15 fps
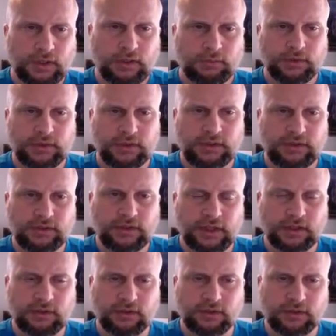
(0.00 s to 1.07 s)
Please
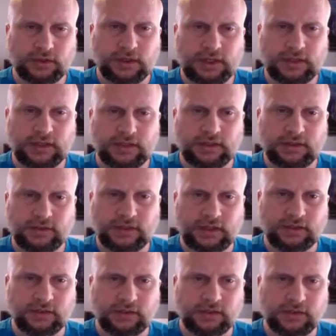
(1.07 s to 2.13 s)
enter a
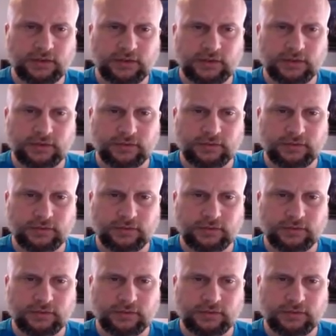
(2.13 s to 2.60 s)
sentence.